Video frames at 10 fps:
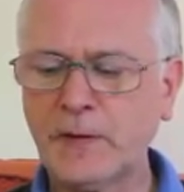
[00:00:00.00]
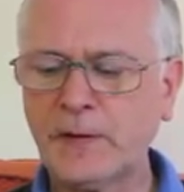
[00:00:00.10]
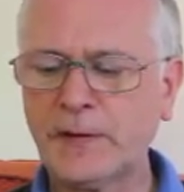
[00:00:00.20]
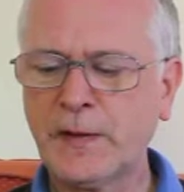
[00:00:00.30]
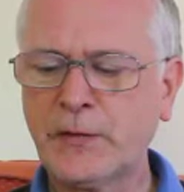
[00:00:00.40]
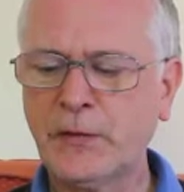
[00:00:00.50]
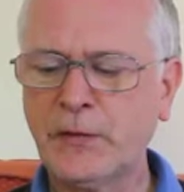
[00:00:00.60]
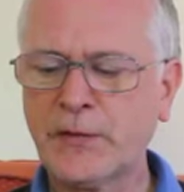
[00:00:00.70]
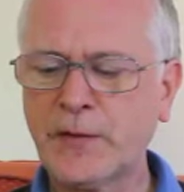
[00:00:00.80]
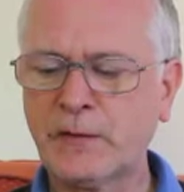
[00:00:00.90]
That
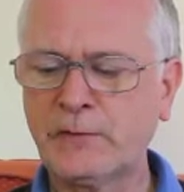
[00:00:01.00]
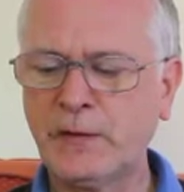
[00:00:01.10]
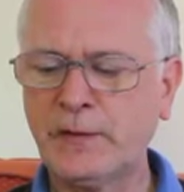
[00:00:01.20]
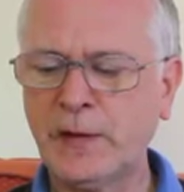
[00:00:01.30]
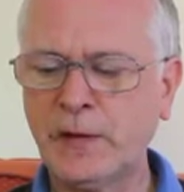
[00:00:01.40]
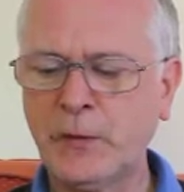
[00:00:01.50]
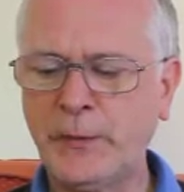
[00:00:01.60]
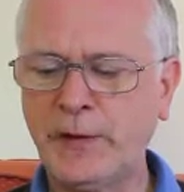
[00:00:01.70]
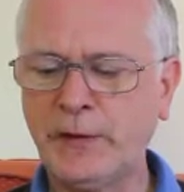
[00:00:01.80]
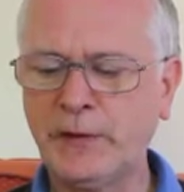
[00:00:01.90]
horse had a very low
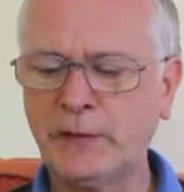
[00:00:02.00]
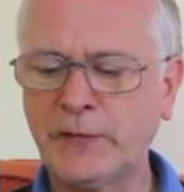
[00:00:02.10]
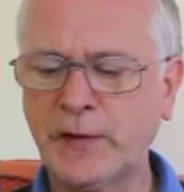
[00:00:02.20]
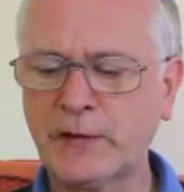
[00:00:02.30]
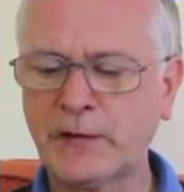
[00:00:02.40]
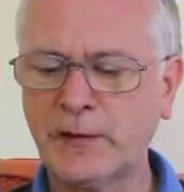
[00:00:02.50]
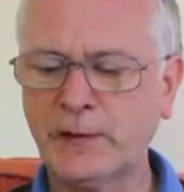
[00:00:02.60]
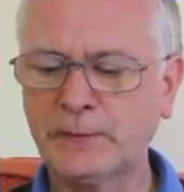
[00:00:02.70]
opinion of Shasta.